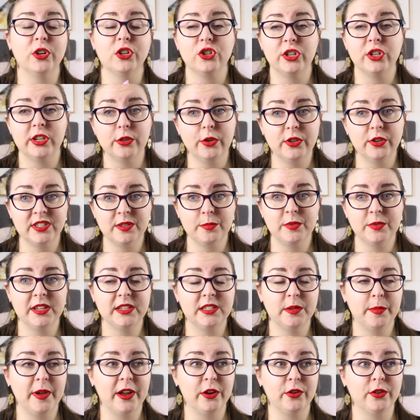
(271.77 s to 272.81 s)
and she learns some
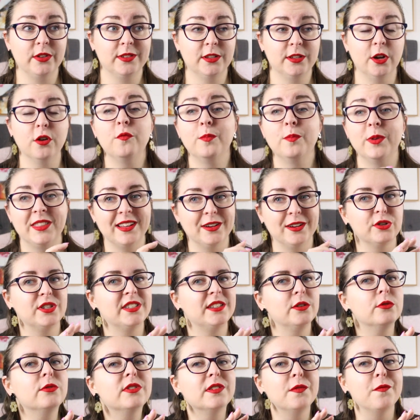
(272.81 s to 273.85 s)
things about herself, but there are
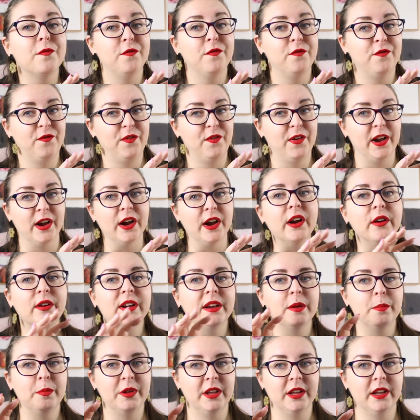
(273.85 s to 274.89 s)
still some
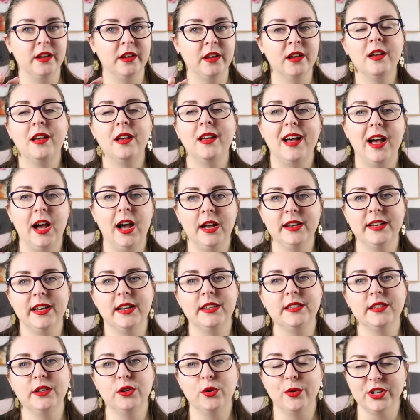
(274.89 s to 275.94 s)
very big
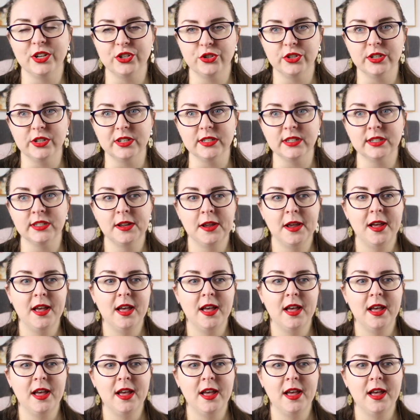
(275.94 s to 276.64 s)
unanswered questions